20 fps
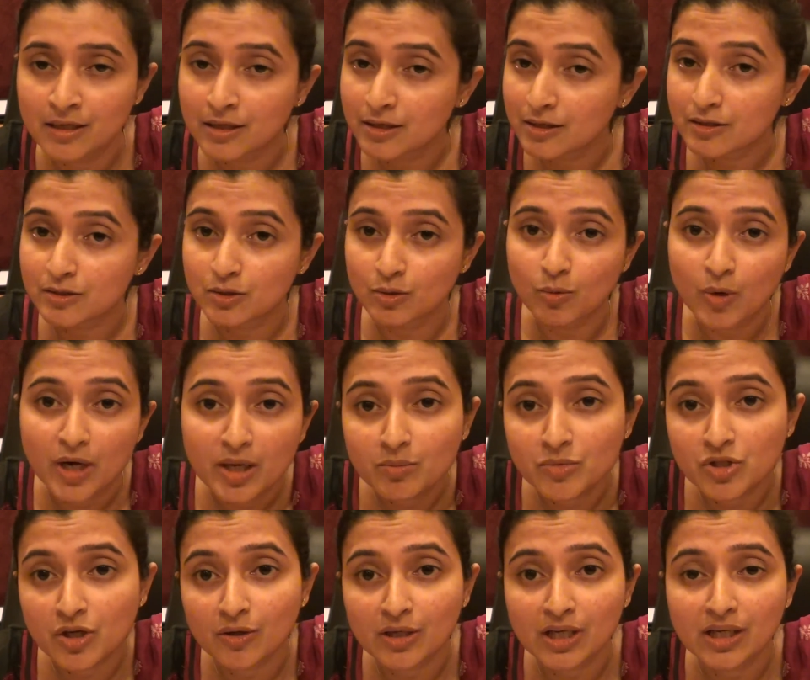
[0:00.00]
So what I'm
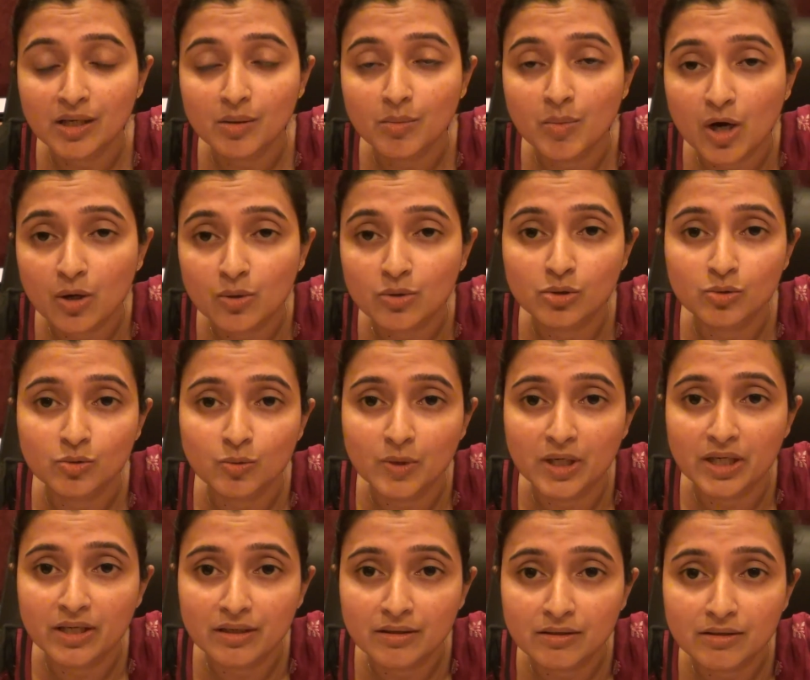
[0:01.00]
talking about over
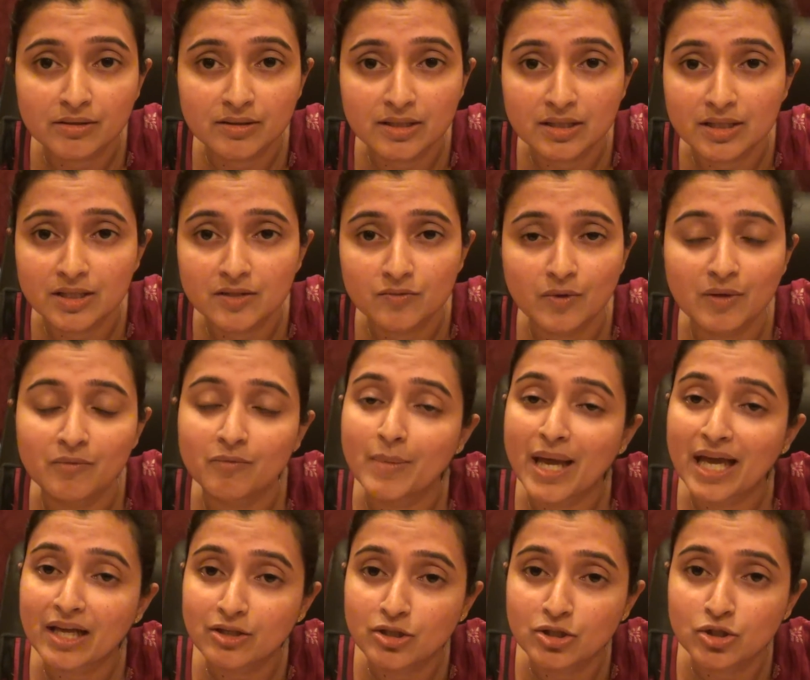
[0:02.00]
here is we've
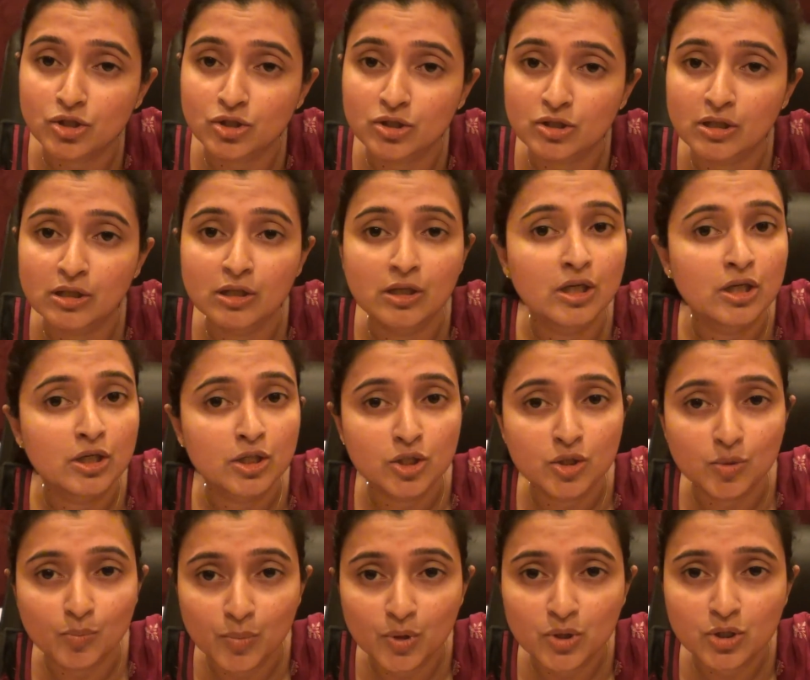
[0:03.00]
managed to
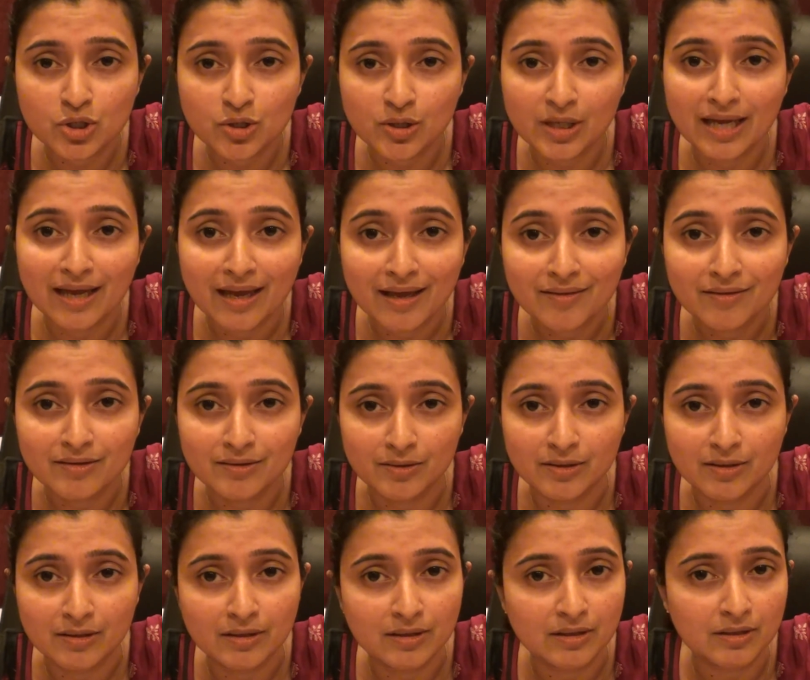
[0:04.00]
put together,
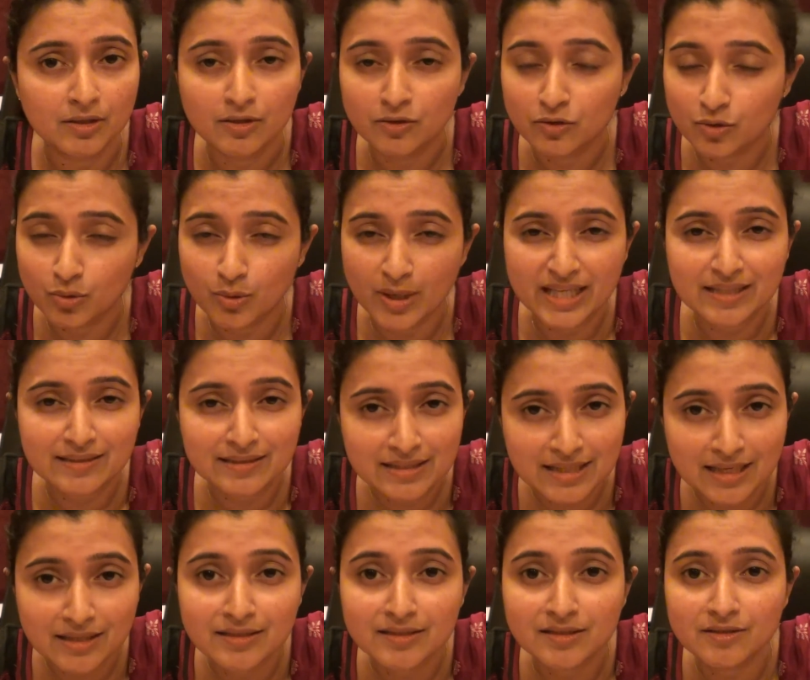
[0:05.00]
through
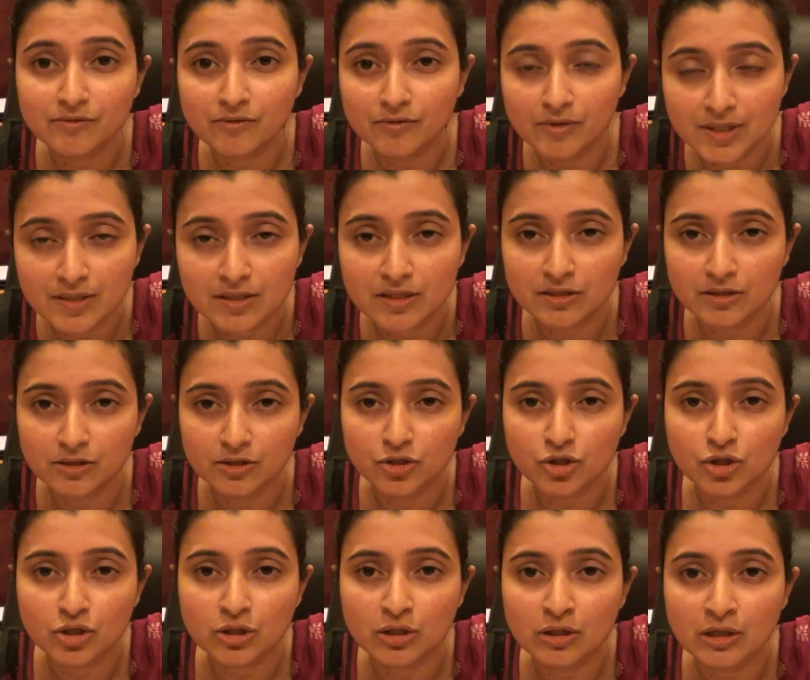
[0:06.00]
extensive
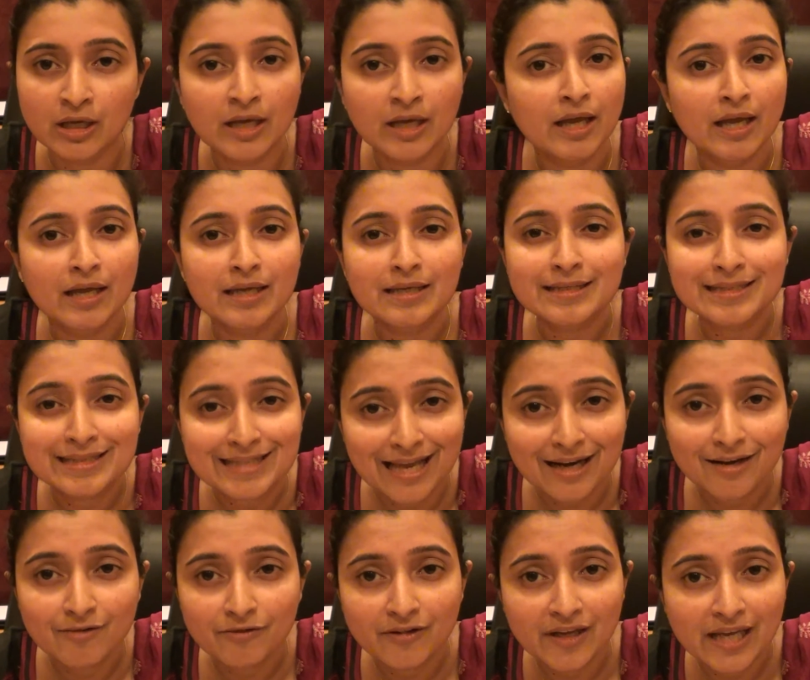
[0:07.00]
research,
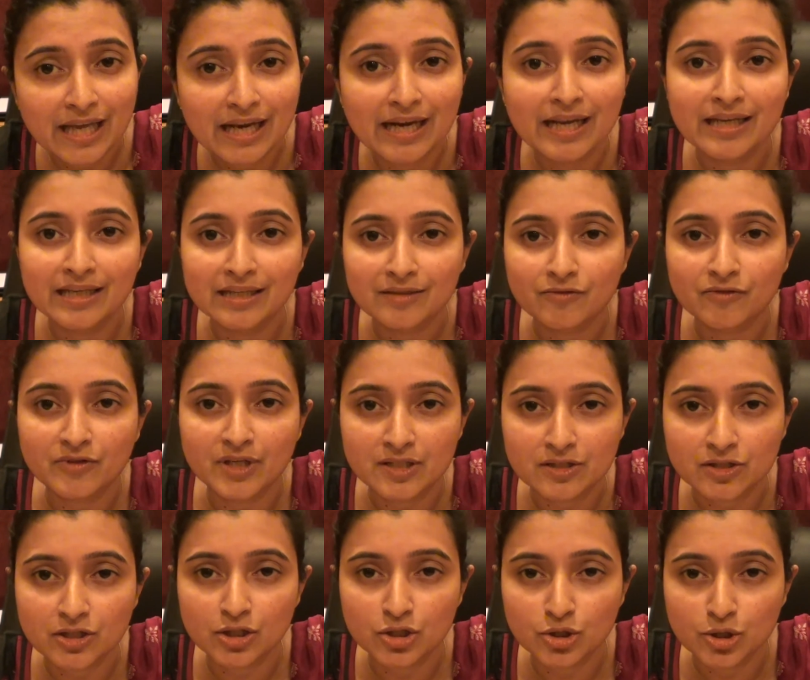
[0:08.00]
self-healing
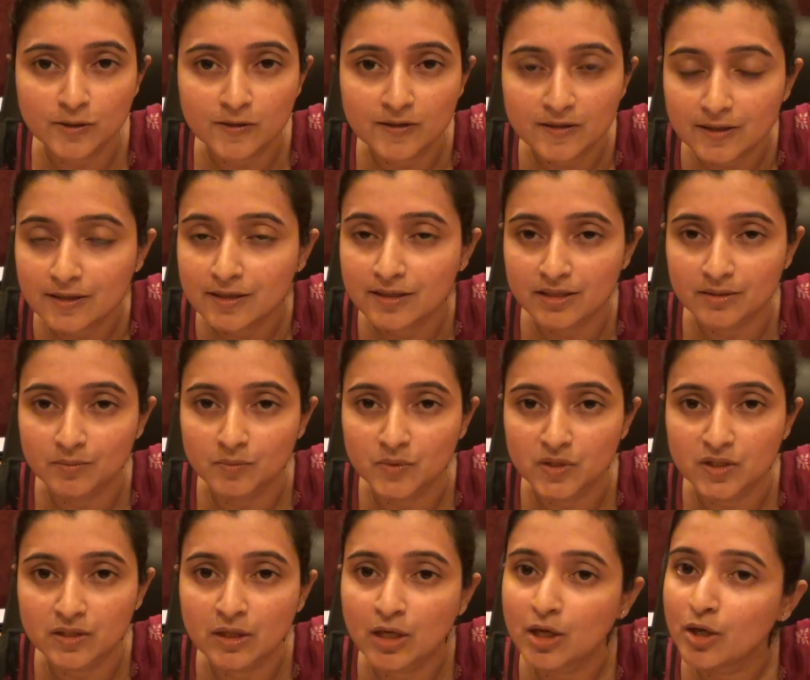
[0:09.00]
infrastructure
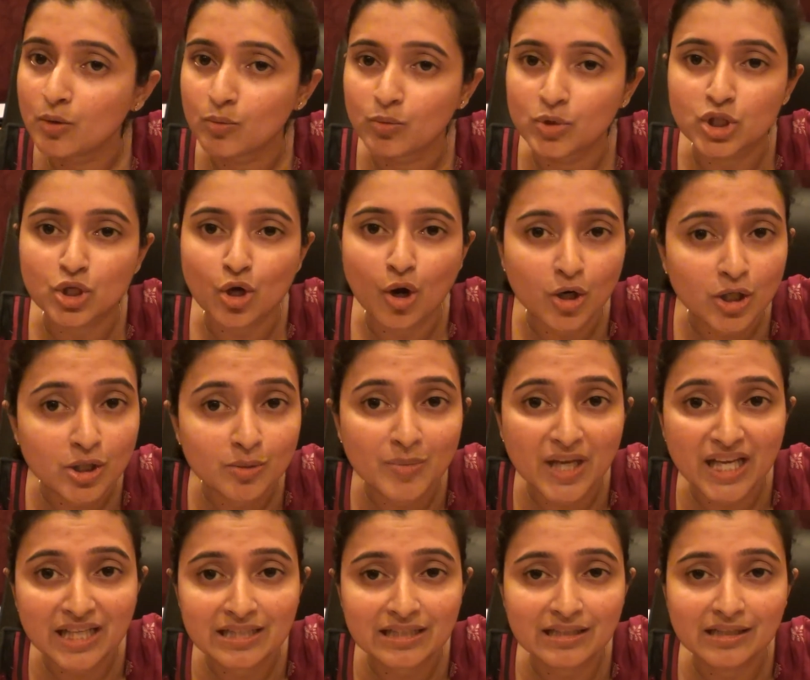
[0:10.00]
systems which
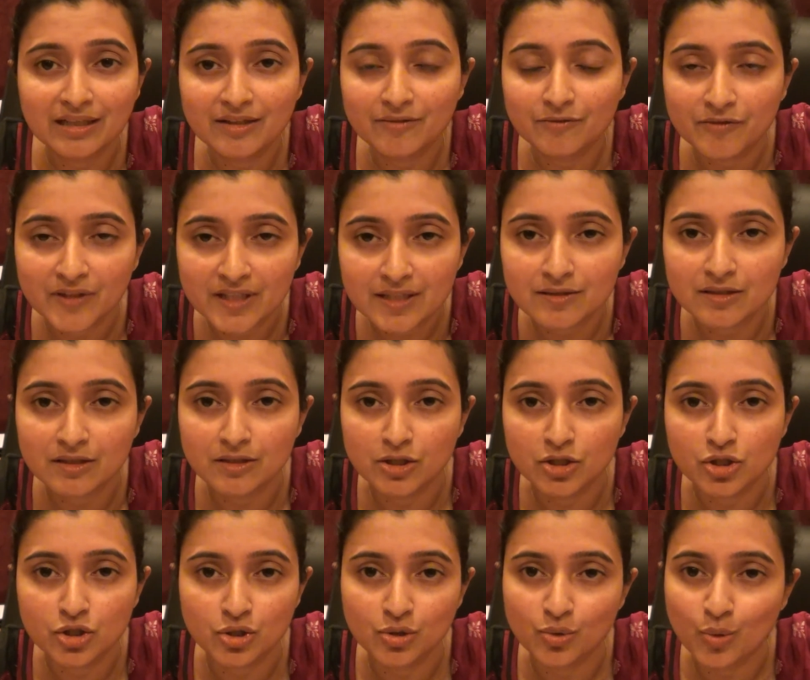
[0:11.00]
automatically fix an
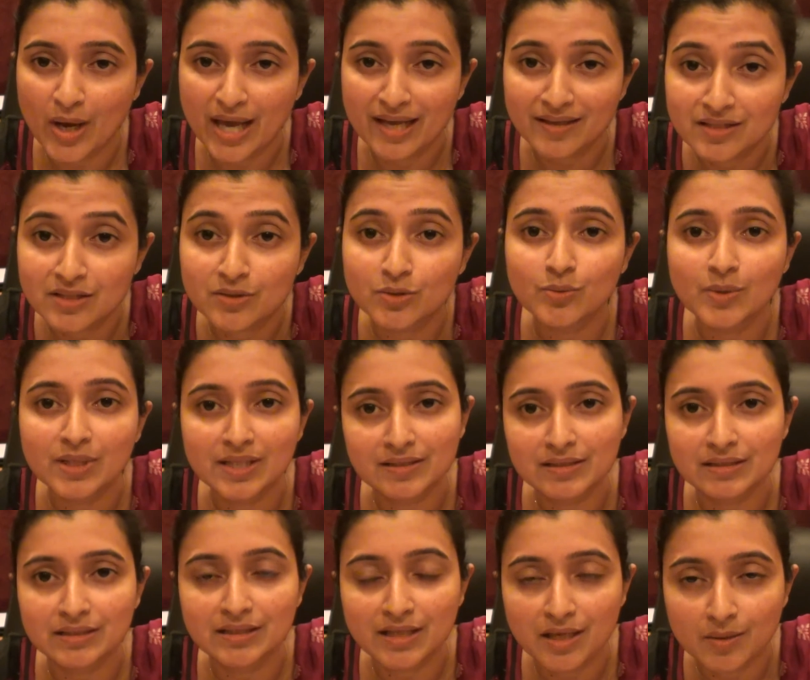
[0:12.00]
issue as soon as
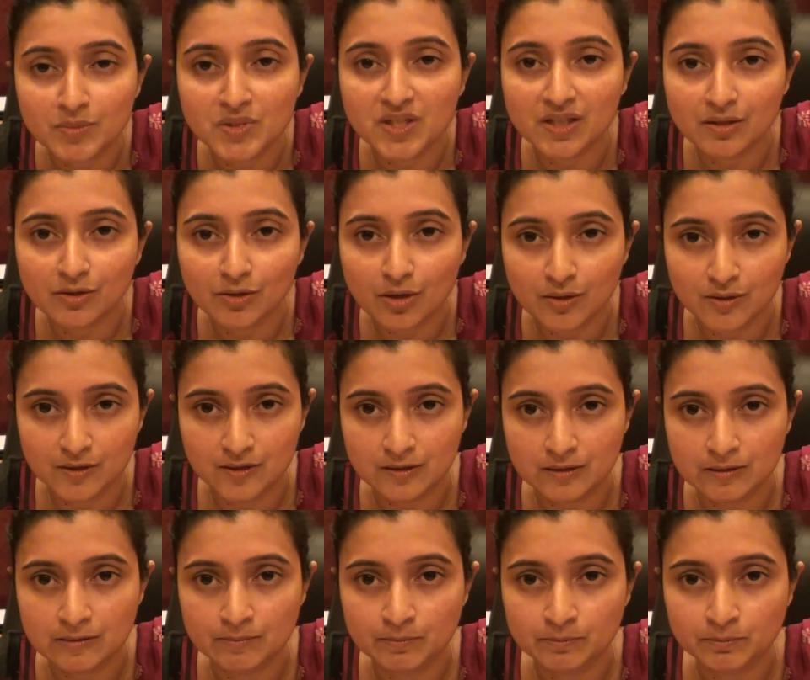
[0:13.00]
it comes
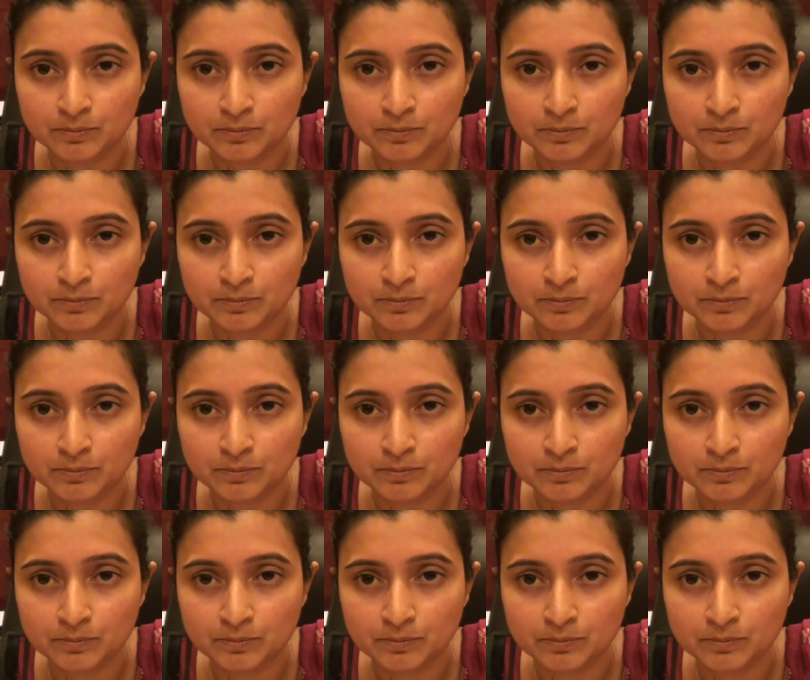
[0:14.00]
across.